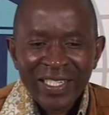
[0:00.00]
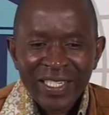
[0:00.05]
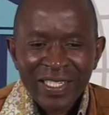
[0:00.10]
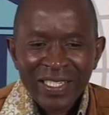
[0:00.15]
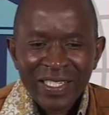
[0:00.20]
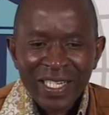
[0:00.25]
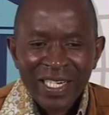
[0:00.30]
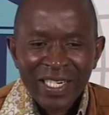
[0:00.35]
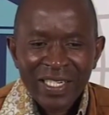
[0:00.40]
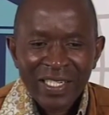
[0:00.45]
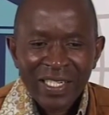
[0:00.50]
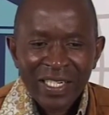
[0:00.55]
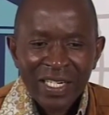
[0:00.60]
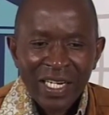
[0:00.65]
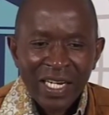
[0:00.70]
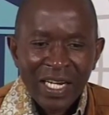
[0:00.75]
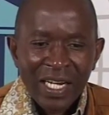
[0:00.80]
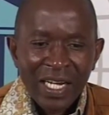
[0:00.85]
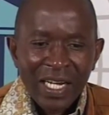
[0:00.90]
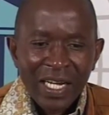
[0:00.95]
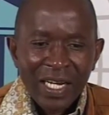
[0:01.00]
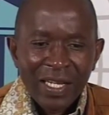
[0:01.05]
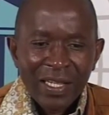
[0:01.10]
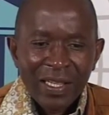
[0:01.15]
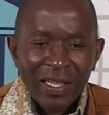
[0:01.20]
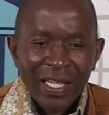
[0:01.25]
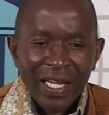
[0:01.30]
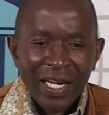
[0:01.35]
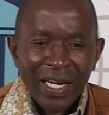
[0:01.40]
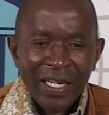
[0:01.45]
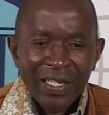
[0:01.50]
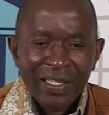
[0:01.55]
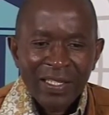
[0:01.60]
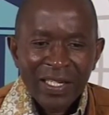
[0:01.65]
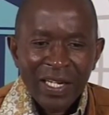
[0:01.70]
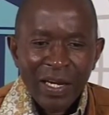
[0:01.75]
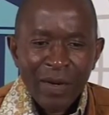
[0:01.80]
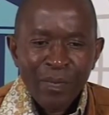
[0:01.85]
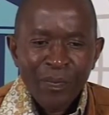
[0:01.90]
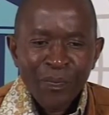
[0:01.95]
is that there are
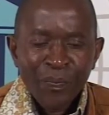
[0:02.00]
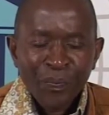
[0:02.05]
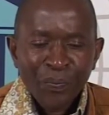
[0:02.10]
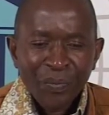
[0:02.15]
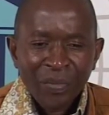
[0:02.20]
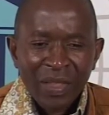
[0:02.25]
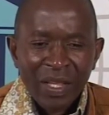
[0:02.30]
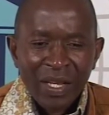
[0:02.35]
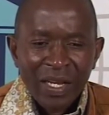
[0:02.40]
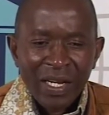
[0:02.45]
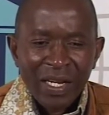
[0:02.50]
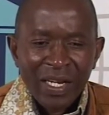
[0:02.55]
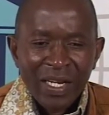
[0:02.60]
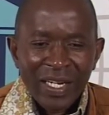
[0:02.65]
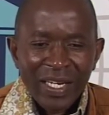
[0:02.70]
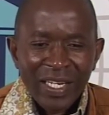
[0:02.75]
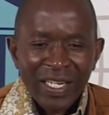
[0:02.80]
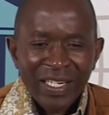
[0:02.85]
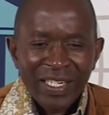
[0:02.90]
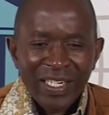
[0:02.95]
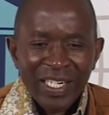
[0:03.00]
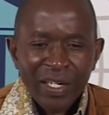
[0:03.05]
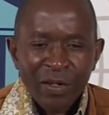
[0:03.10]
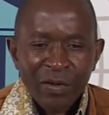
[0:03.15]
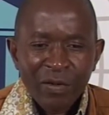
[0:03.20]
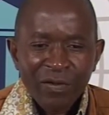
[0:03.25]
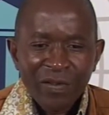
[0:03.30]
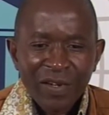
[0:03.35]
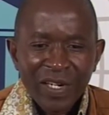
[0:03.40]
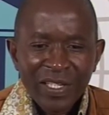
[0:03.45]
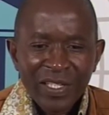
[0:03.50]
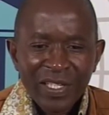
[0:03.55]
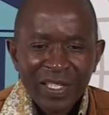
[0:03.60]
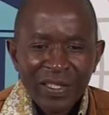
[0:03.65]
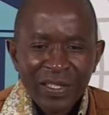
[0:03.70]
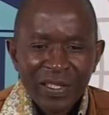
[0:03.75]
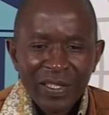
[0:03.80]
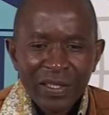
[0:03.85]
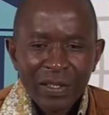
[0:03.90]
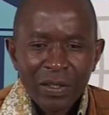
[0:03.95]
some internal
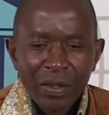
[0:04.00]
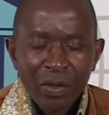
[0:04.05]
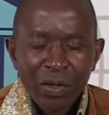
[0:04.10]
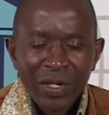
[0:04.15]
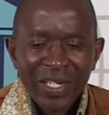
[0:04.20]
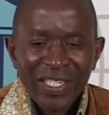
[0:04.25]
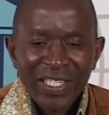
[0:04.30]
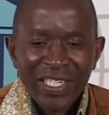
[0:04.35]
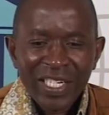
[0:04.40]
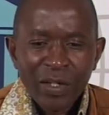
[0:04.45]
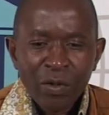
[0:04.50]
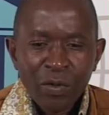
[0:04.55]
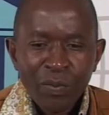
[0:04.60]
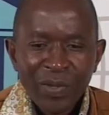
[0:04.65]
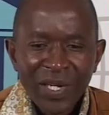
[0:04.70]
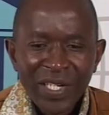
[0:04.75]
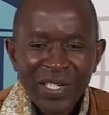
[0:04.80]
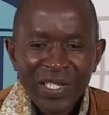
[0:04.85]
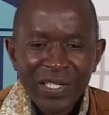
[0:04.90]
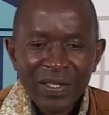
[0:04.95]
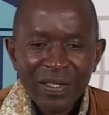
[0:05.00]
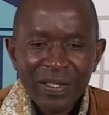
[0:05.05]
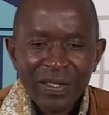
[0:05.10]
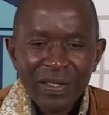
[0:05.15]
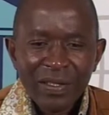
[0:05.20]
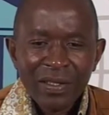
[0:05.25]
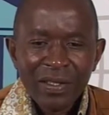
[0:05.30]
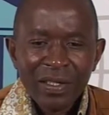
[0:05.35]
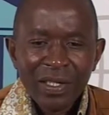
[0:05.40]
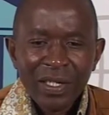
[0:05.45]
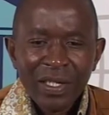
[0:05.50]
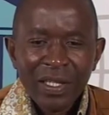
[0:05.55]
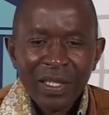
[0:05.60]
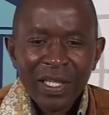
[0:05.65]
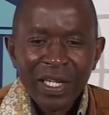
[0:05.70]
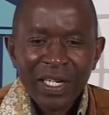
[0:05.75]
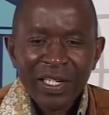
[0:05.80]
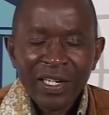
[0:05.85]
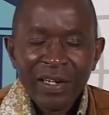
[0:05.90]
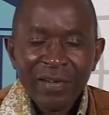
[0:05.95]
factors or internal patterns
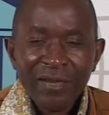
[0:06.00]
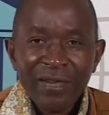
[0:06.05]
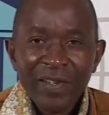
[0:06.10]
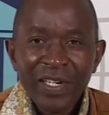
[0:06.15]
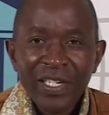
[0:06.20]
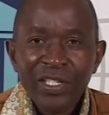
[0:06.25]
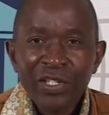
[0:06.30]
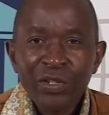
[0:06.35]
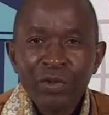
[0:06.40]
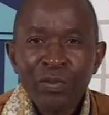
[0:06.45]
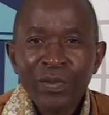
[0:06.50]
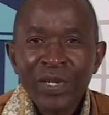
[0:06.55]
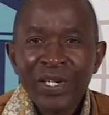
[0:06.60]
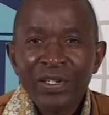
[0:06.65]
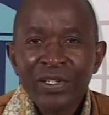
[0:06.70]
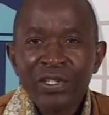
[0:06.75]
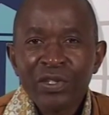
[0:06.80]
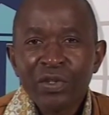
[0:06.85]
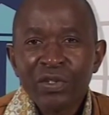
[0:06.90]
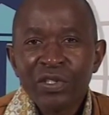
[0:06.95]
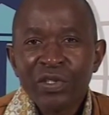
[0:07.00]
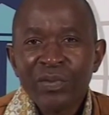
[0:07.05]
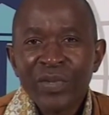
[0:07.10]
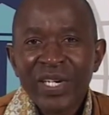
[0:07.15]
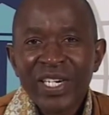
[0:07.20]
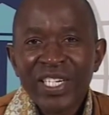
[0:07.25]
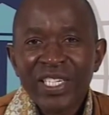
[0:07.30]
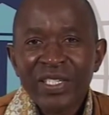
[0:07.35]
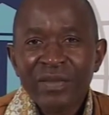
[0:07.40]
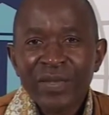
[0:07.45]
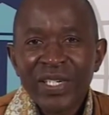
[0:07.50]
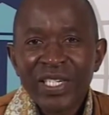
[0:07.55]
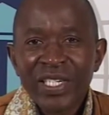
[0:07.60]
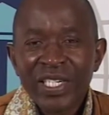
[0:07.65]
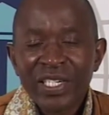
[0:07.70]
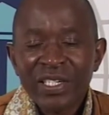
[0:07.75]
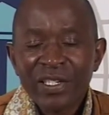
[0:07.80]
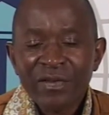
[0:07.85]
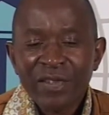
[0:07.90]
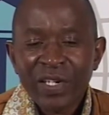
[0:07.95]
that affect human resource management
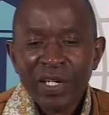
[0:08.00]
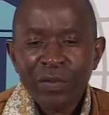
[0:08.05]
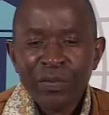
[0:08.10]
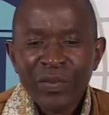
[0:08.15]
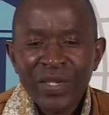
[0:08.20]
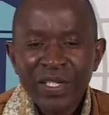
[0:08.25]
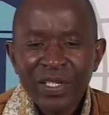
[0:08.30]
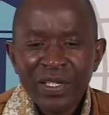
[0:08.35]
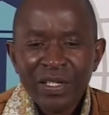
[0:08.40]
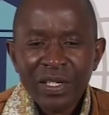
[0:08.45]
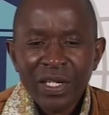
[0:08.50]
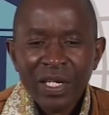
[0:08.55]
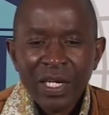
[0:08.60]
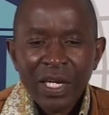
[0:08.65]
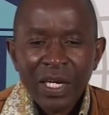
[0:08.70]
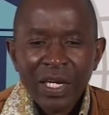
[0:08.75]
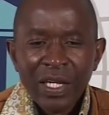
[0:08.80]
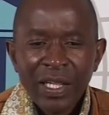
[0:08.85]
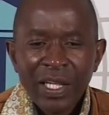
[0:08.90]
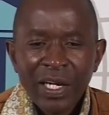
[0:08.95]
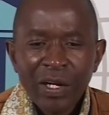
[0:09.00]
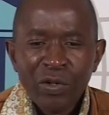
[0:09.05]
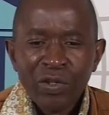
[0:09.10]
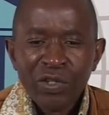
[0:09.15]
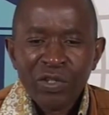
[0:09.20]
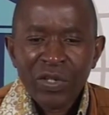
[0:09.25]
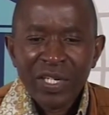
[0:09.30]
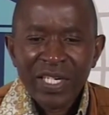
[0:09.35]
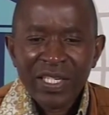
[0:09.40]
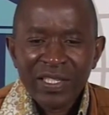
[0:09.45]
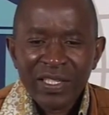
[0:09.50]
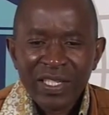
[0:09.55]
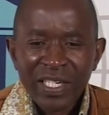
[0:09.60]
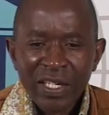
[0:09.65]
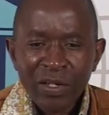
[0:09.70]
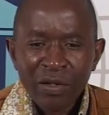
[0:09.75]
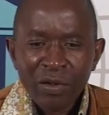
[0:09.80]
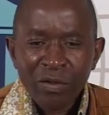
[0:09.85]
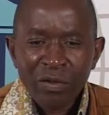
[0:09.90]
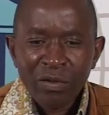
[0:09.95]
and development. There are also
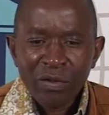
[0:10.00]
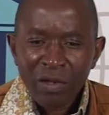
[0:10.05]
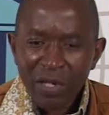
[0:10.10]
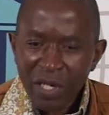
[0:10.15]
external